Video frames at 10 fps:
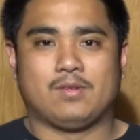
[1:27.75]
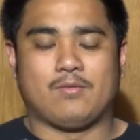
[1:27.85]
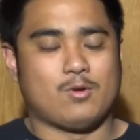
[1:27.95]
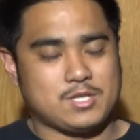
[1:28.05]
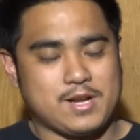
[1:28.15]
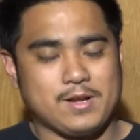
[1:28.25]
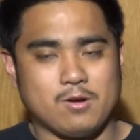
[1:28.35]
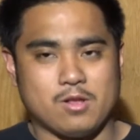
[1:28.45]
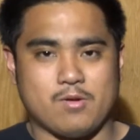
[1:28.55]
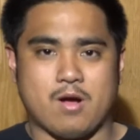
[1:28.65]
unfortunately I didn't
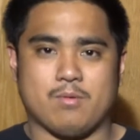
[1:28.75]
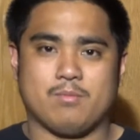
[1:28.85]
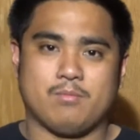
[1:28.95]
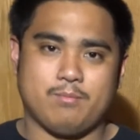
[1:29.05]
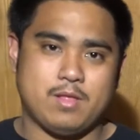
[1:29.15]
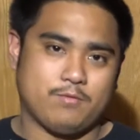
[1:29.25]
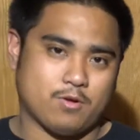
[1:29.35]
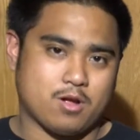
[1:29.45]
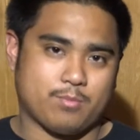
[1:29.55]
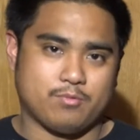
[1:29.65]
go that route, mainly for
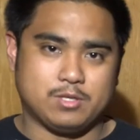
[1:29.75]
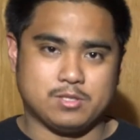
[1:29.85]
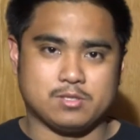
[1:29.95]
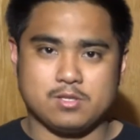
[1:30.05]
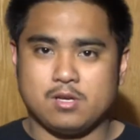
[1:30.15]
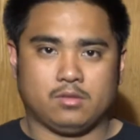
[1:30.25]
a couple reasons.